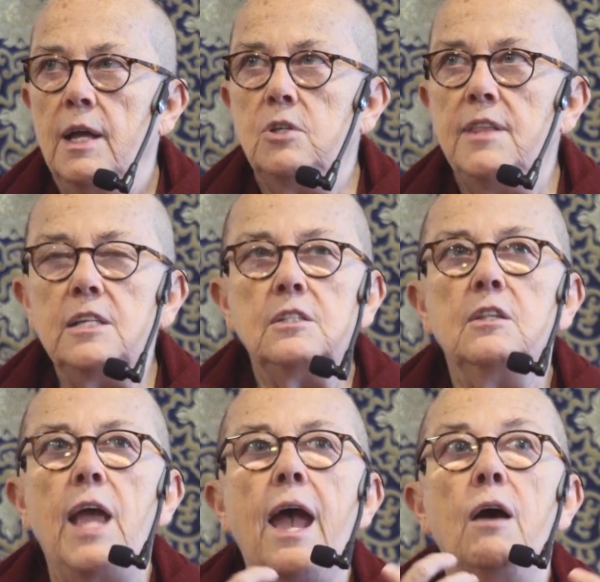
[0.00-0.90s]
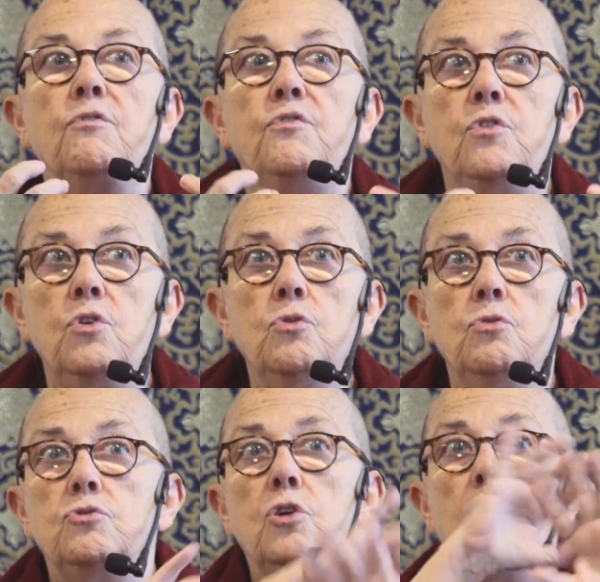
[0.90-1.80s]
So that's the, our
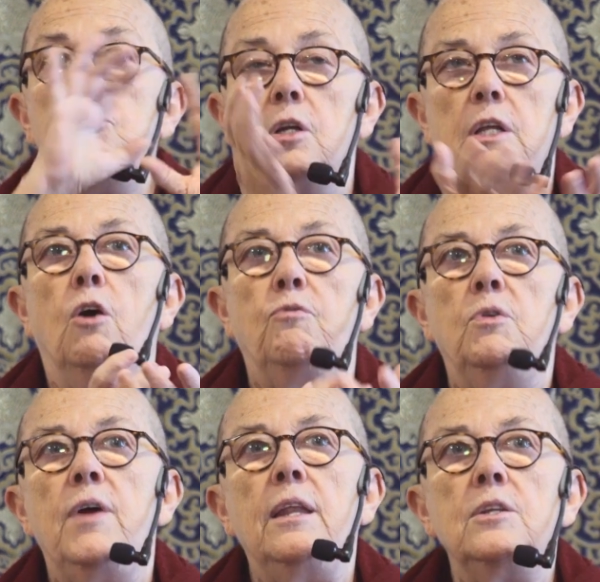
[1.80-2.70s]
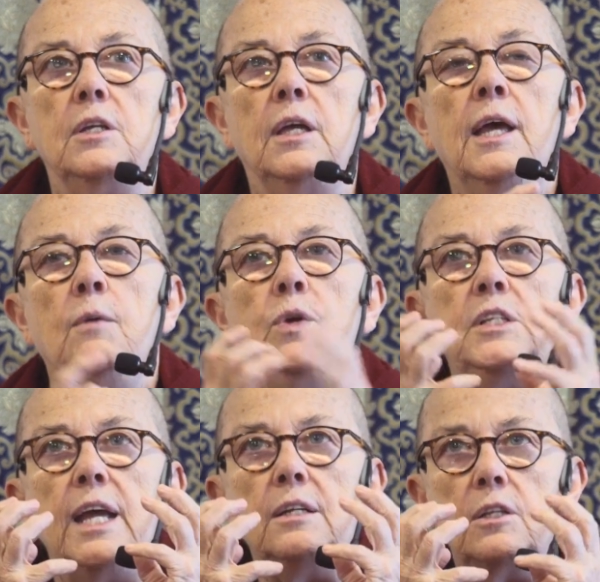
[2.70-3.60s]
view totally of morality. We
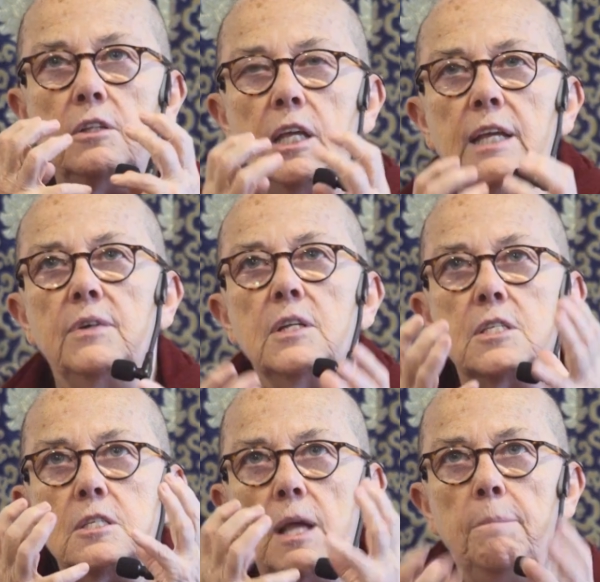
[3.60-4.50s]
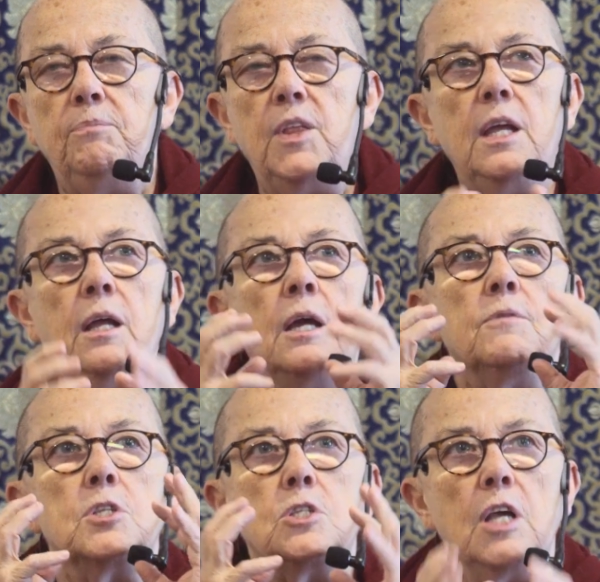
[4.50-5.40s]
tend to think of it as something
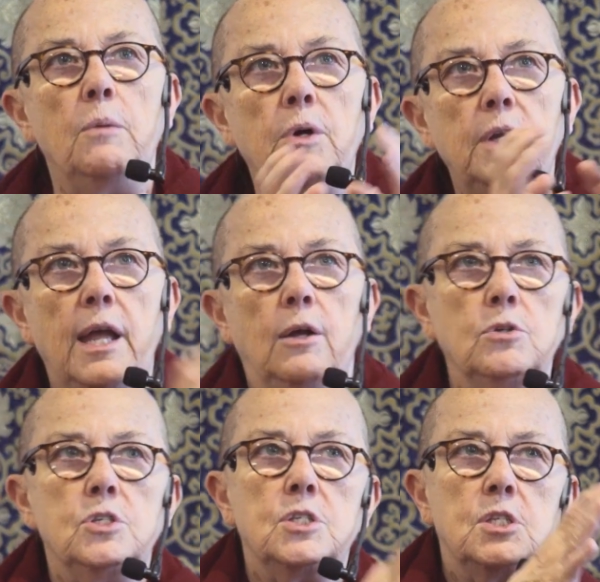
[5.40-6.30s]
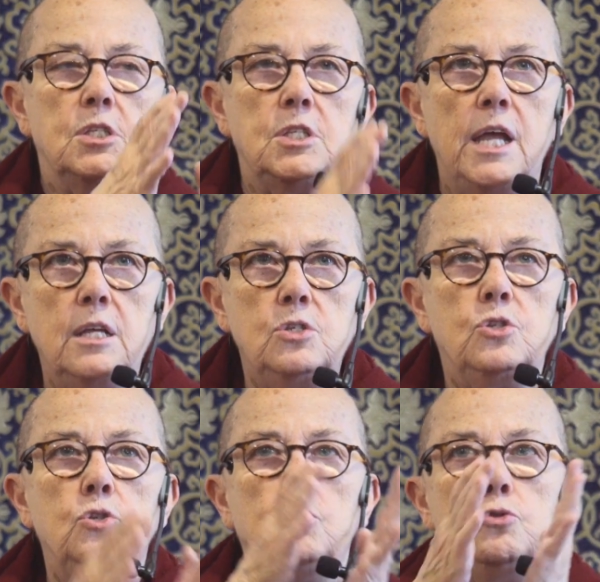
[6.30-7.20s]
that someone else
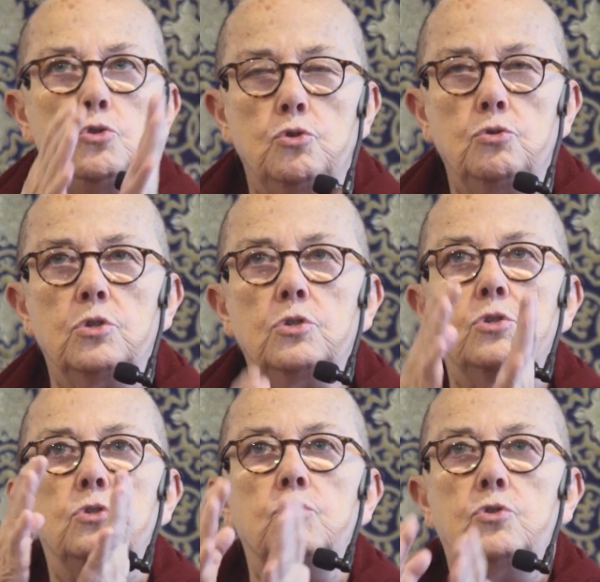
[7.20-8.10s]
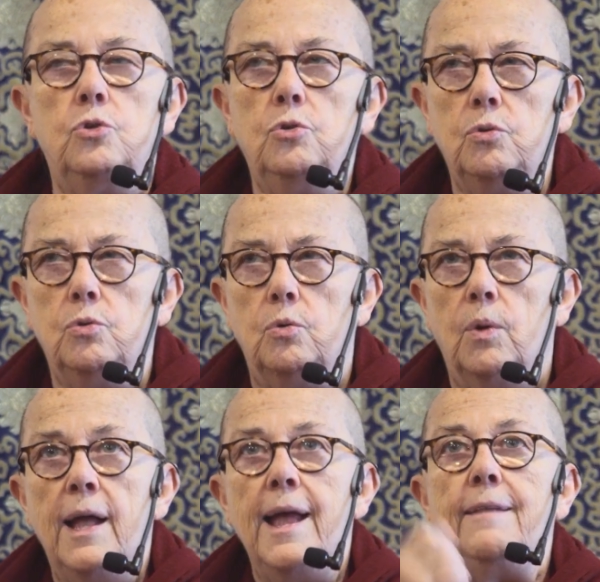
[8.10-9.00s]
says you shouldn't
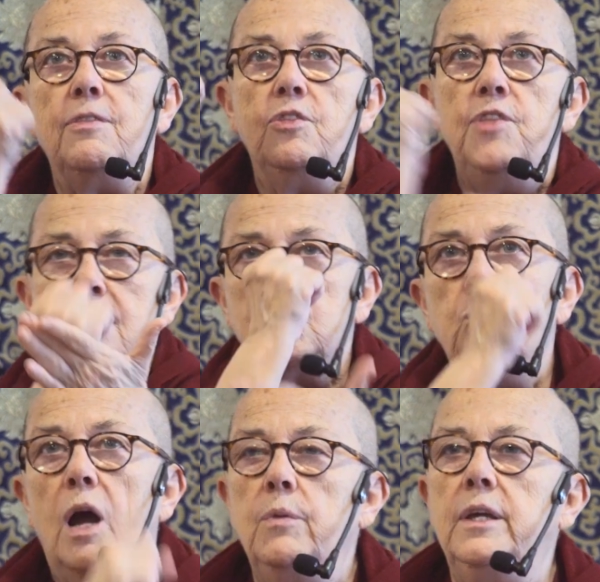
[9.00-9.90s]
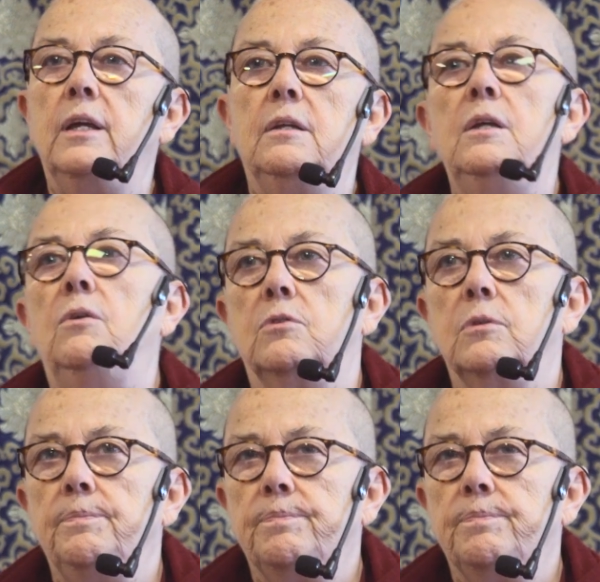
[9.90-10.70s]
do. And that's why we get guilt.